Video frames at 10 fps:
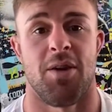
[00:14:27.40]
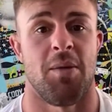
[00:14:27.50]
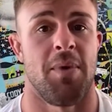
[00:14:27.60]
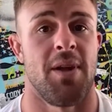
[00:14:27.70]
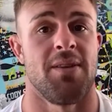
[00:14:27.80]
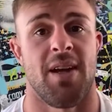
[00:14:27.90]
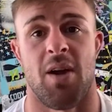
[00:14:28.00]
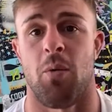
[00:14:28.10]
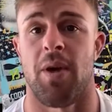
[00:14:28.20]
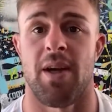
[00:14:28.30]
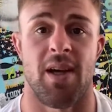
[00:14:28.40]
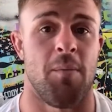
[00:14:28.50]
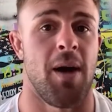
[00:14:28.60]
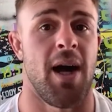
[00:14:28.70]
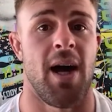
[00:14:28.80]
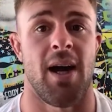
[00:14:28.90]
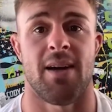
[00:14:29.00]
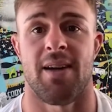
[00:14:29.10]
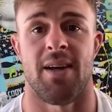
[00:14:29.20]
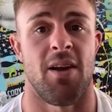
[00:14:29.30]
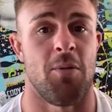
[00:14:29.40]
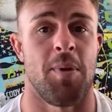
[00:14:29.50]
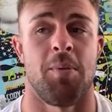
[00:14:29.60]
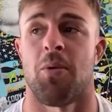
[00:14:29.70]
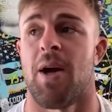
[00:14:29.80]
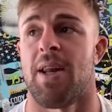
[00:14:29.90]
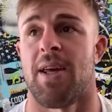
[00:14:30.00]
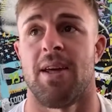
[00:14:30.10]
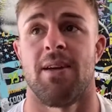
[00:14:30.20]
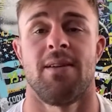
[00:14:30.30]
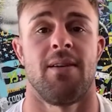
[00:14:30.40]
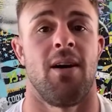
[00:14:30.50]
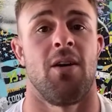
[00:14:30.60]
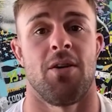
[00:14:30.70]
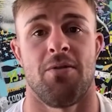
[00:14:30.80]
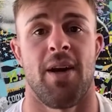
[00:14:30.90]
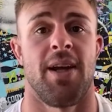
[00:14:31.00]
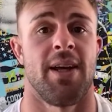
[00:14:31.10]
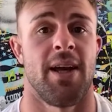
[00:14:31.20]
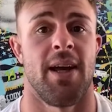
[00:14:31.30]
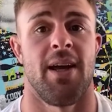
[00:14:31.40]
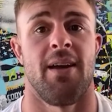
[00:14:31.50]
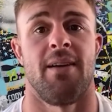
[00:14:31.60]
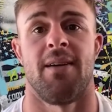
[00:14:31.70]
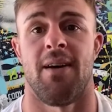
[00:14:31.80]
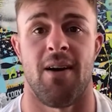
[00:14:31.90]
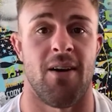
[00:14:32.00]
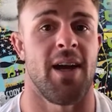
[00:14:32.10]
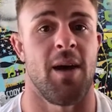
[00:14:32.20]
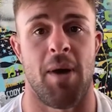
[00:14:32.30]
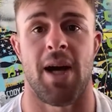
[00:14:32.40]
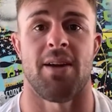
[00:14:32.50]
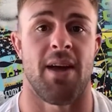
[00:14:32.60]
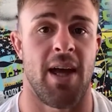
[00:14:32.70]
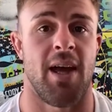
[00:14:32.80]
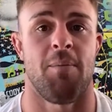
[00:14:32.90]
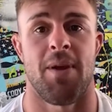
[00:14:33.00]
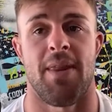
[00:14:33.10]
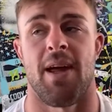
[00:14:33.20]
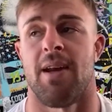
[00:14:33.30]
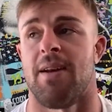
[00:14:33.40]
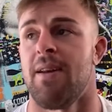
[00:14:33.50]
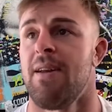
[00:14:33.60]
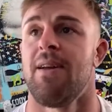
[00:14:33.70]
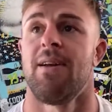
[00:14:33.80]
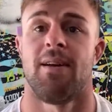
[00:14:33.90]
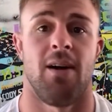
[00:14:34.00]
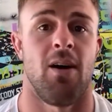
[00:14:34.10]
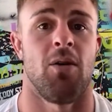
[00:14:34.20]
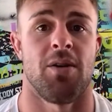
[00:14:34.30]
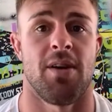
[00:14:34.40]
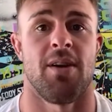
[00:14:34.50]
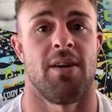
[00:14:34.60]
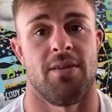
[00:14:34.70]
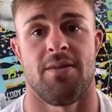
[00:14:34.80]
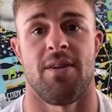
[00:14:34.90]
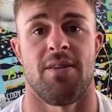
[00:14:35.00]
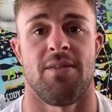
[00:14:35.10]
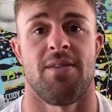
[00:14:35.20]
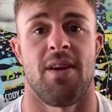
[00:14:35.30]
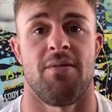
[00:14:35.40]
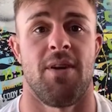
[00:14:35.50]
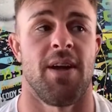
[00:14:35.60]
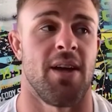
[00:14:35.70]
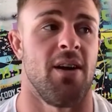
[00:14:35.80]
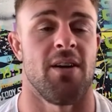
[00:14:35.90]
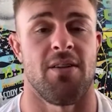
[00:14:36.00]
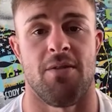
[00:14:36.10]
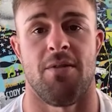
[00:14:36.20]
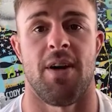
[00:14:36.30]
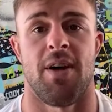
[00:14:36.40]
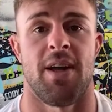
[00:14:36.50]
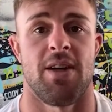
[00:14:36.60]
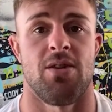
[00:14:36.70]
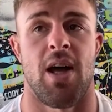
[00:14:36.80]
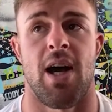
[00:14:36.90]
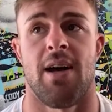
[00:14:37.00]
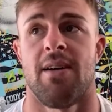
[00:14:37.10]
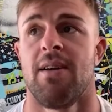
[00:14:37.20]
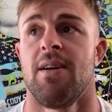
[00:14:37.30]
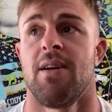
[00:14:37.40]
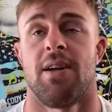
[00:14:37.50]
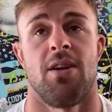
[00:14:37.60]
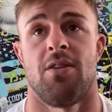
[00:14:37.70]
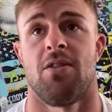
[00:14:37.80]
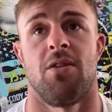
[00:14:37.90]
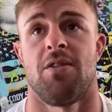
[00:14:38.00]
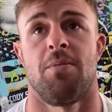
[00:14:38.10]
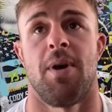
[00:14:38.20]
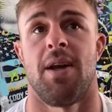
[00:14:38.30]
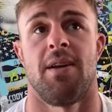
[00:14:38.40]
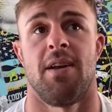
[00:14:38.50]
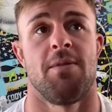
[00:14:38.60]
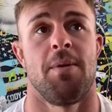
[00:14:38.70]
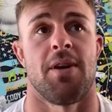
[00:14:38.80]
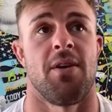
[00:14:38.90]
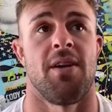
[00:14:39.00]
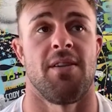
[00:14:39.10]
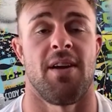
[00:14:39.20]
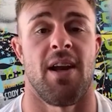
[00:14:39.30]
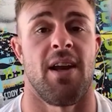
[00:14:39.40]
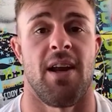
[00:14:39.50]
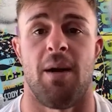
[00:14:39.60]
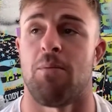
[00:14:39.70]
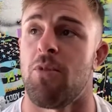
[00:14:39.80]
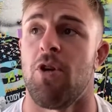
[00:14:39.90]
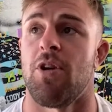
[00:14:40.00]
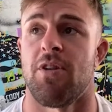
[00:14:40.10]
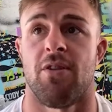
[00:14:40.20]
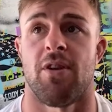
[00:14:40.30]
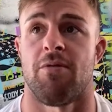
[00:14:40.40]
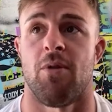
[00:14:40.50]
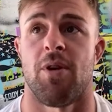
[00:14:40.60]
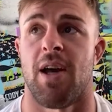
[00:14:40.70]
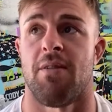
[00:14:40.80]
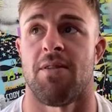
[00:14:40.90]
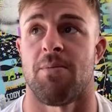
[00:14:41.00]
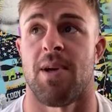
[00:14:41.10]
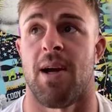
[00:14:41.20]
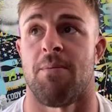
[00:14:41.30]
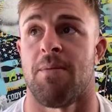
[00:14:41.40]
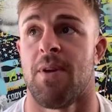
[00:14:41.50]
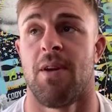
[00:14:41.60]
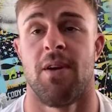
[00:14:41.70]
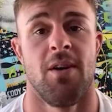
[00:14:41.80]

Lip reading: You know what I mean? Take a week, come back, getting other people ready. Oh, you're fighting again. Oh, okay, I'm back in camp, and then you said instead of fighting in August, you're fighting in July. You know, so it's been crazy, and I'm really just looking forward to having some time